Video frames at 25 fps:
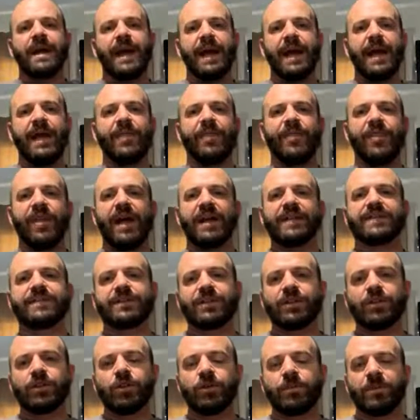And that's
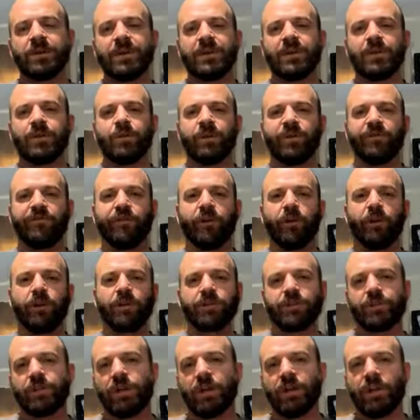the dubia that we
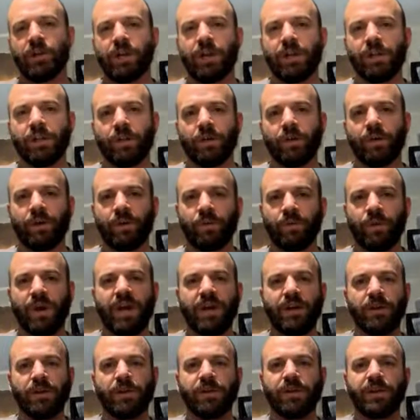focus on gut loading
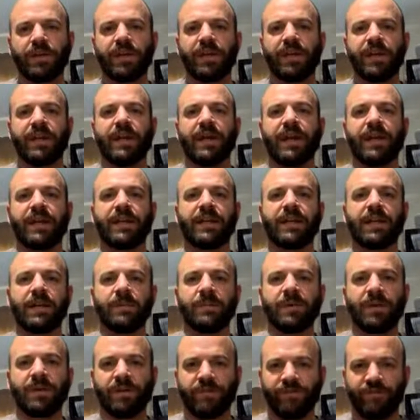regularly and
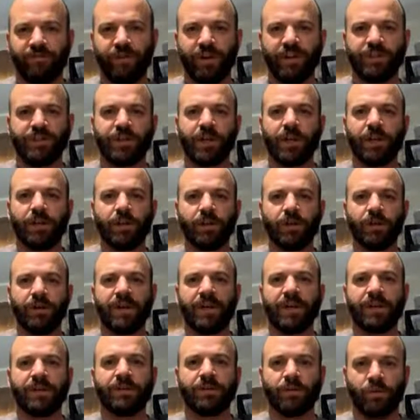keeping fresh gut load
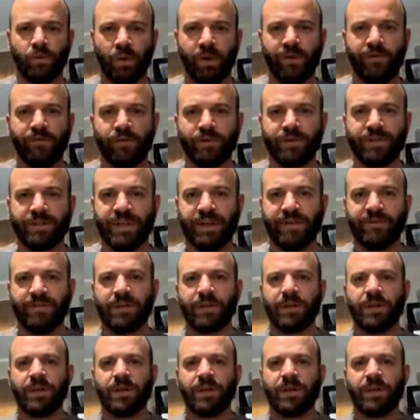in 24/7.